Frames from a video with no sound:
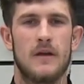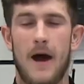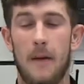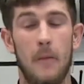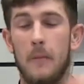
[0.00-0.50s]

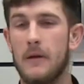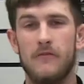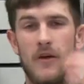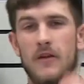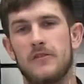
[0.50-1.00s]
I'm not being
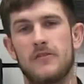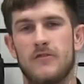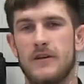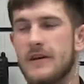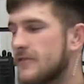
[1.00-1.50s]
very
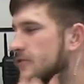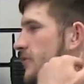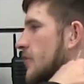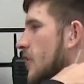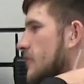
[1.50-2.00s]
discreet, it's
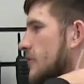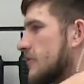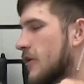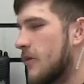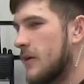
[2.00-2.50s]
just over the
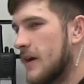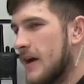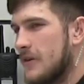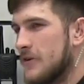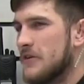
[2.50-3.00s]
top
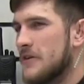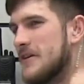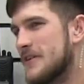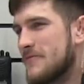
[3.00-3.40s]
and underneath